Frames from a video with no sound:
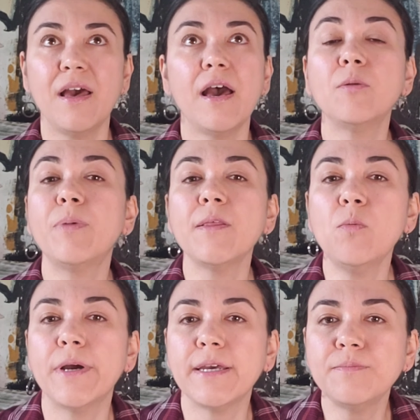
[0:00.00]
And by the
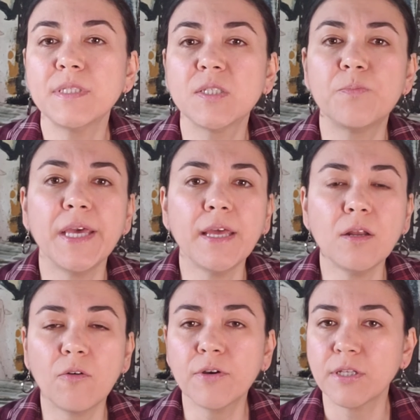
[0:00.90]
way, speaking
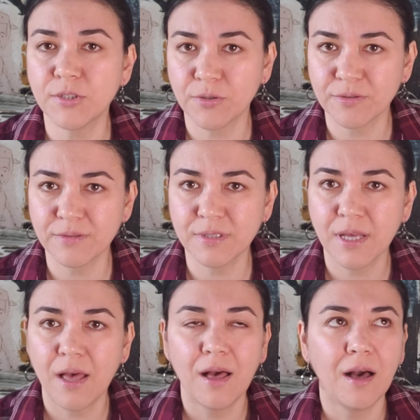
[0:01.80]
of concerns,
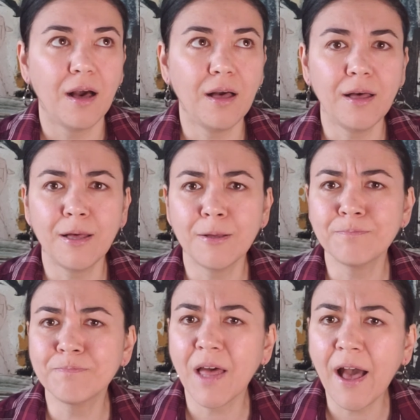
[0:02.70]

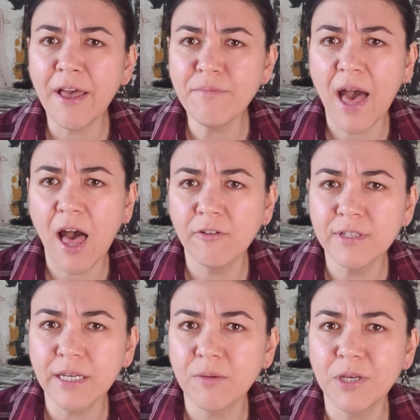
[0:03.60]
um, I'm
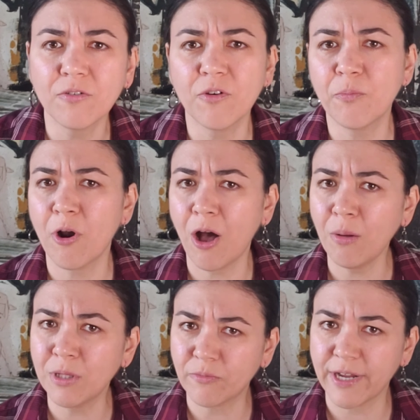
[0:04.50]
having a bit of a
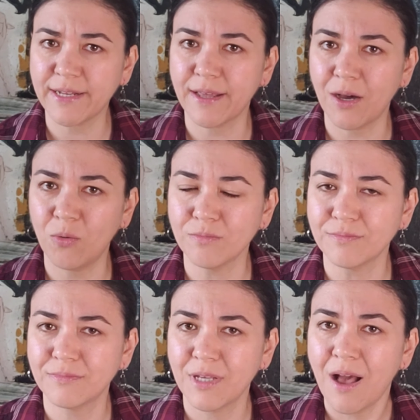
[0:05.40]
problem right now.
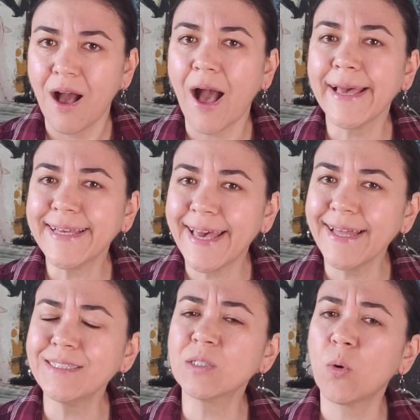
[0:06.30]
I
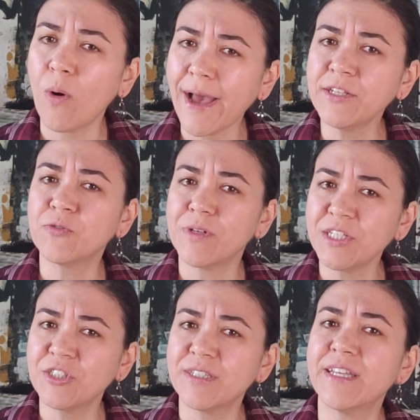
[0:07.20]
can't quite
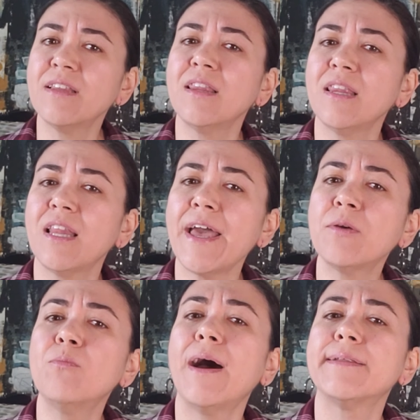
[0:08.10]
reach the
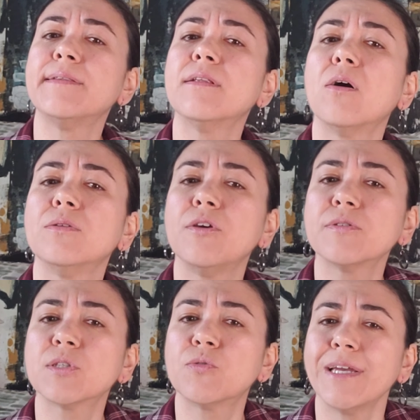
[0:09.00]
like button on your
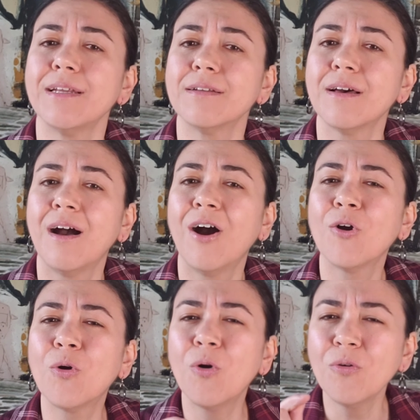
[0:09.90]
screen.
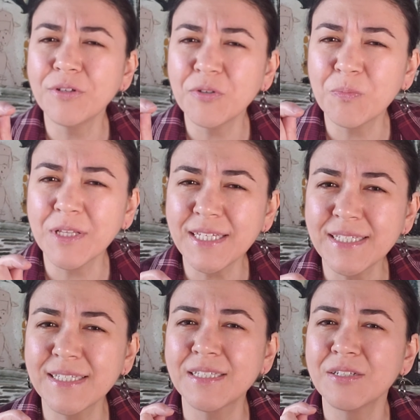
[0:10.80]
Could you
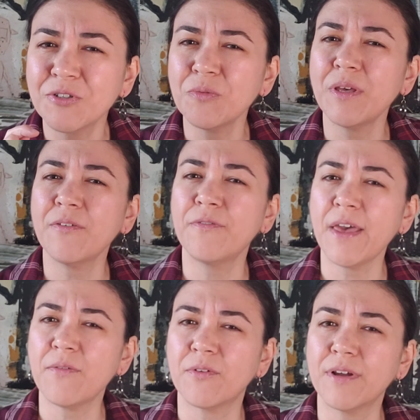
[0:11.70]
please do me a
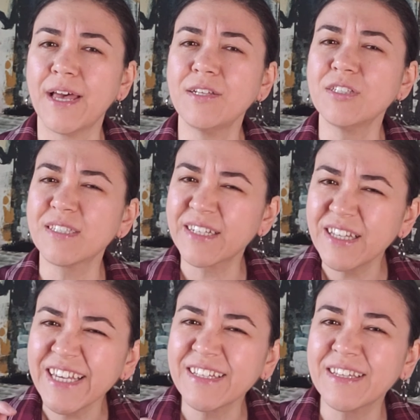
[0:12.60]
favor and just
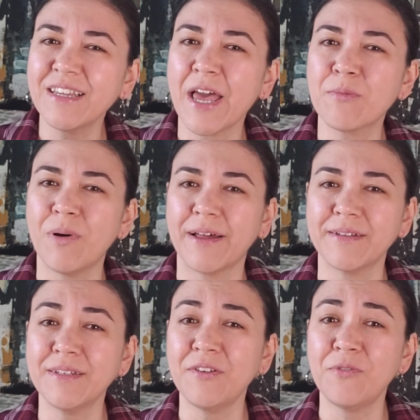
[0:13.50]
click the like
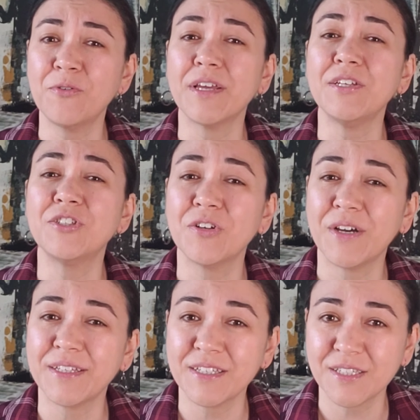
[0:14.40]
button if you're
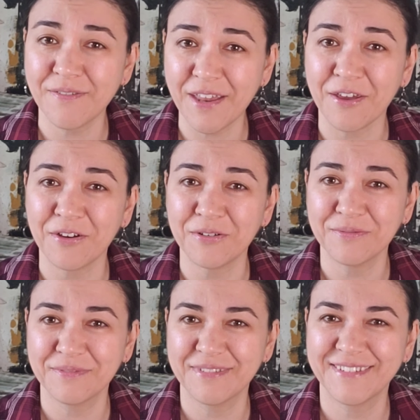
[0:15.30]
enjoying this video?
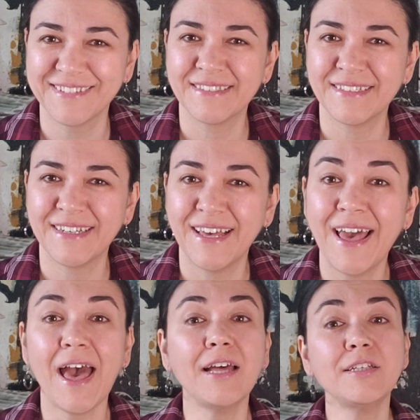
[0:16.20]

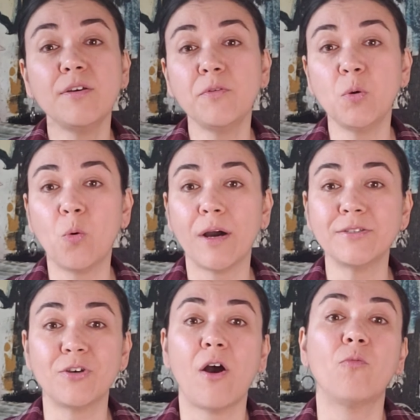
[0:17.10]
And if you want
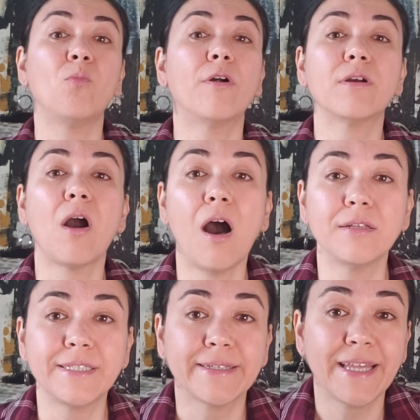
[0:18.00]
to have more
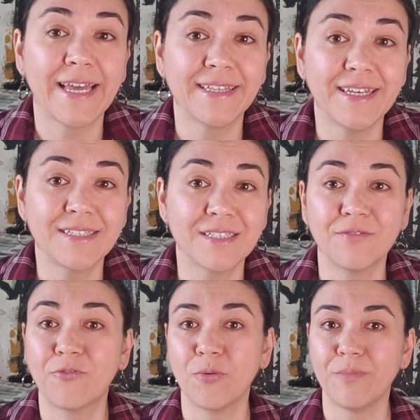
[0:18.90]
content like this
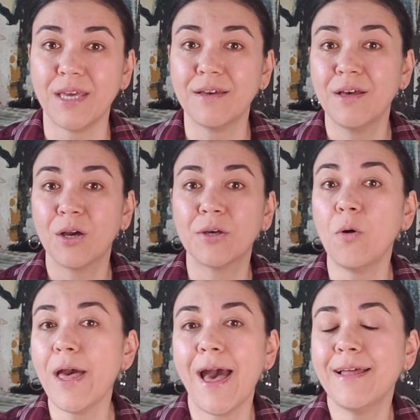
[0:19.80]
from me,
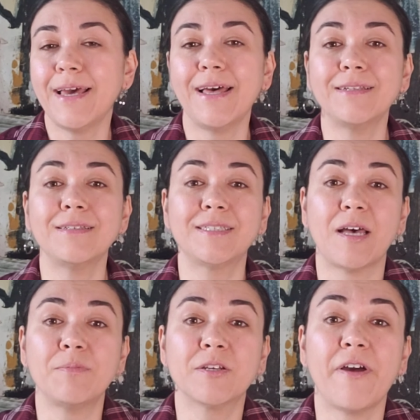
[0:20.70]
go ahead and
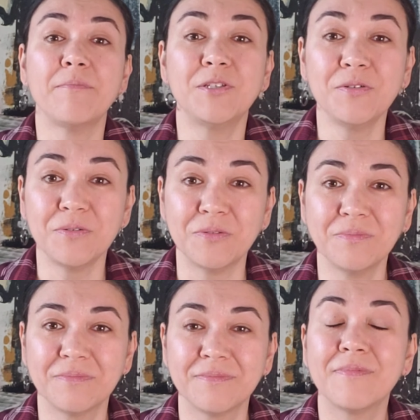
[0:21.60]
subscribe too.
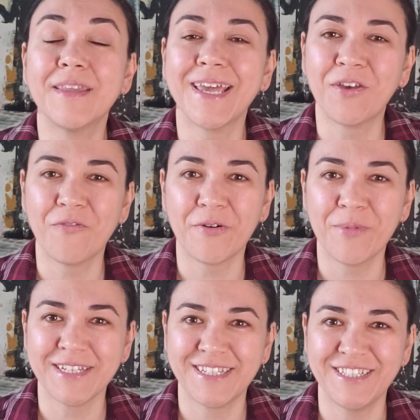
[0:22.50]
Thank you very
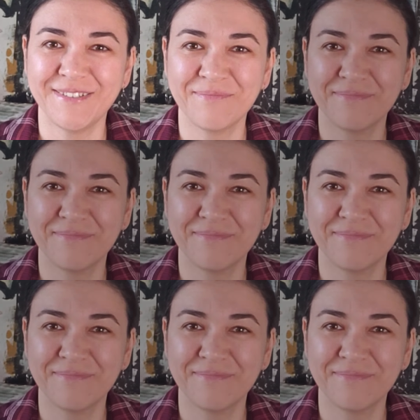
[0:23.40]
much.